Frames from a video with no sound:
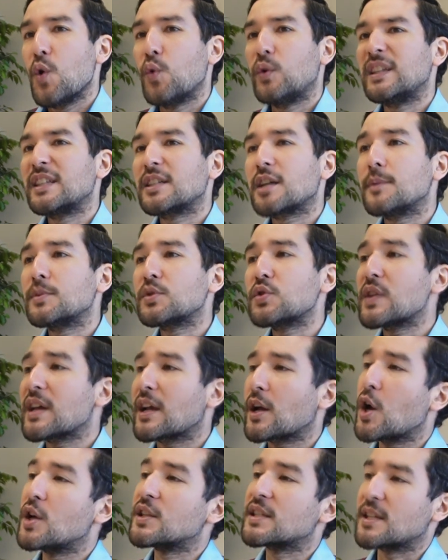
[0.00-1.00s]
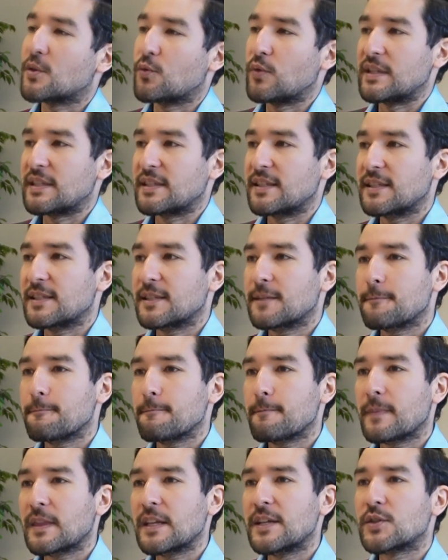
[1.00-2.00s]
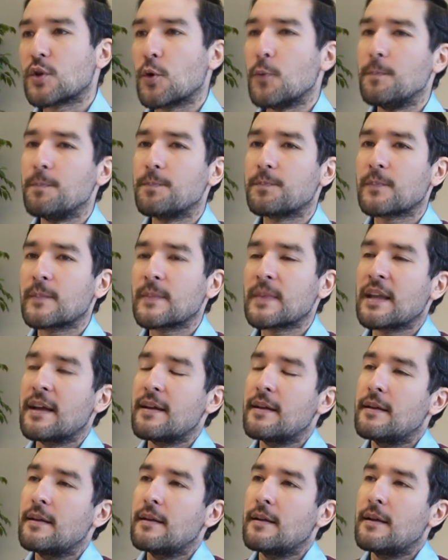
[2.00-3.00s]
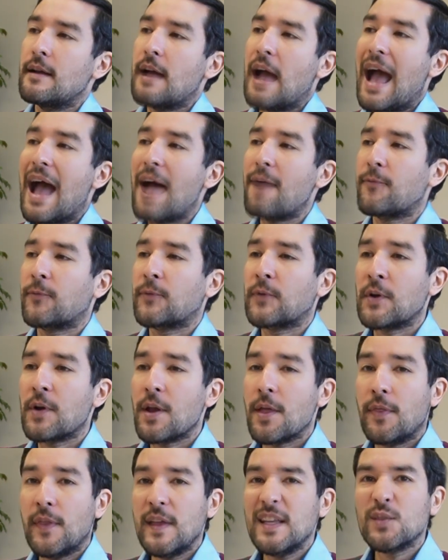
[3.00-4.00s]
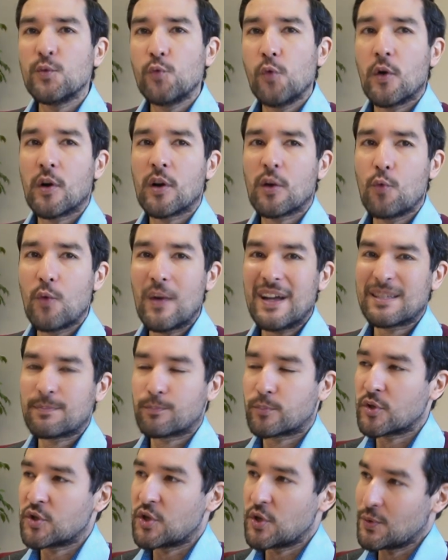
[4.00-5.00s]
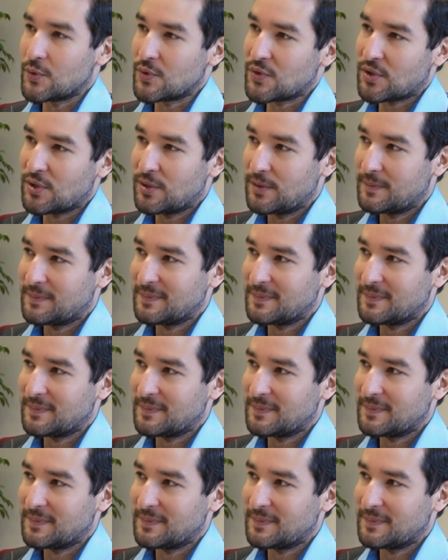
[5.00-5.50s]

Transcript: When it comes to the consequences, so after this work was produced,